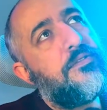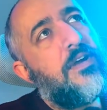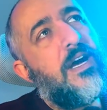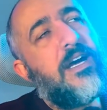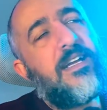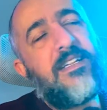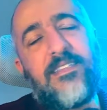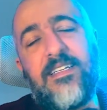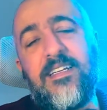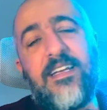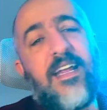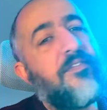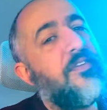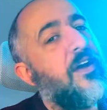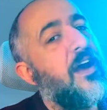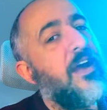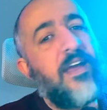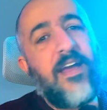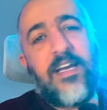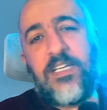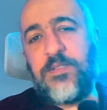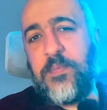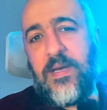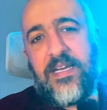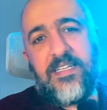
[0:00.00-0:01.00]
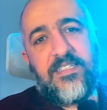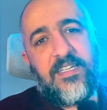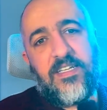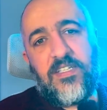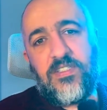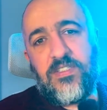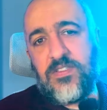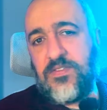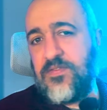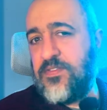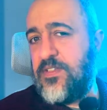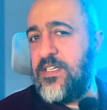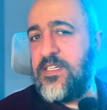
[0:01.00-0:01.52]
didn't have high
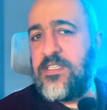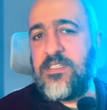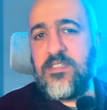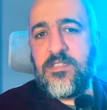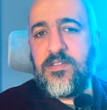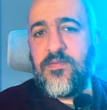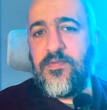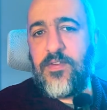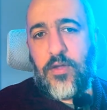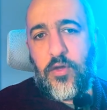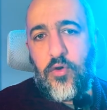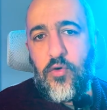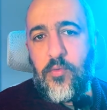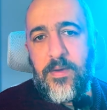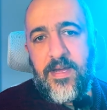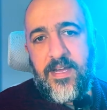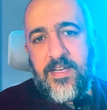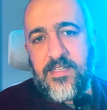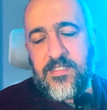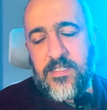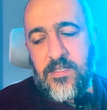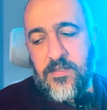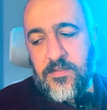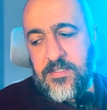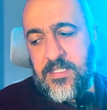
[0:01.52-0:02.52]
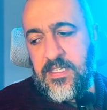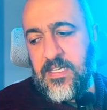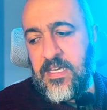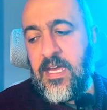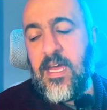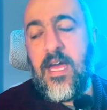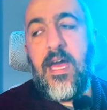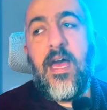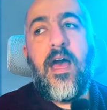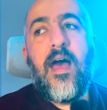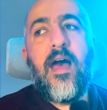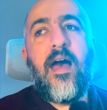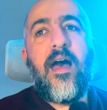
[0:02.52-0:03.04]
expectations for this. It's a Vekoma SLC.
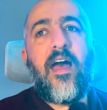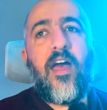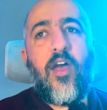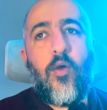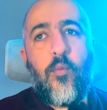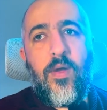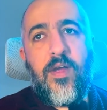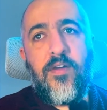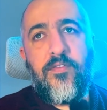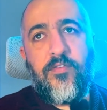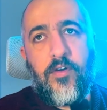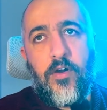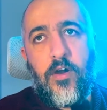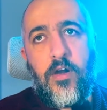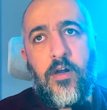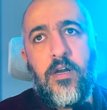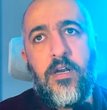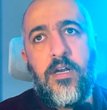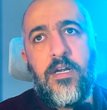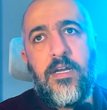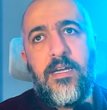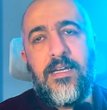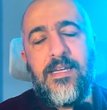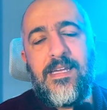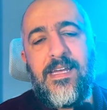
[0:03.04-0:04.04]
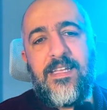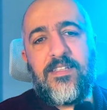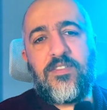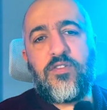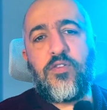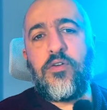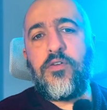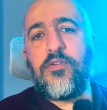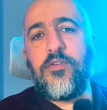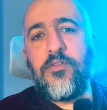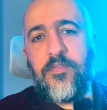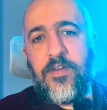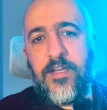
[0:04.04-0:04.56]
However, it's
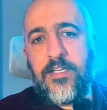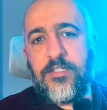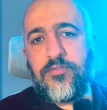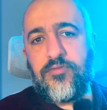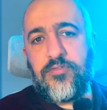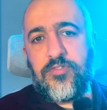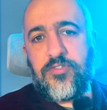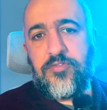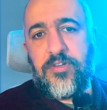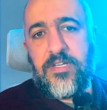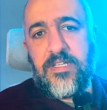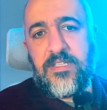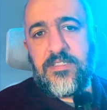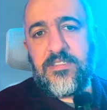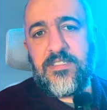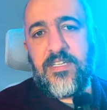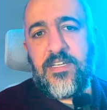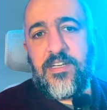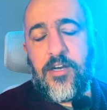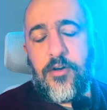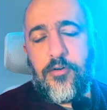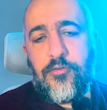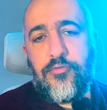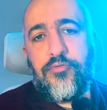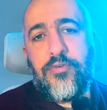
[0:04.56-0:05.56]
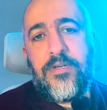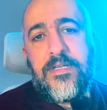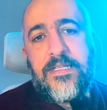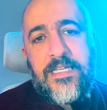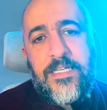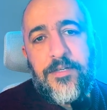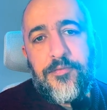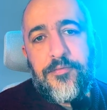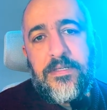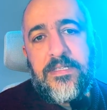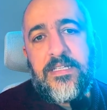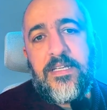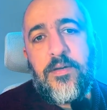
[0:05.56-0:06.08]
got the vest restraints, and I really,
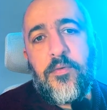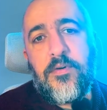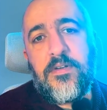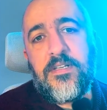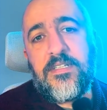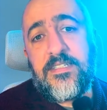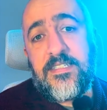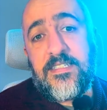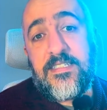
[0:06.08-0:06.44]
really wanted to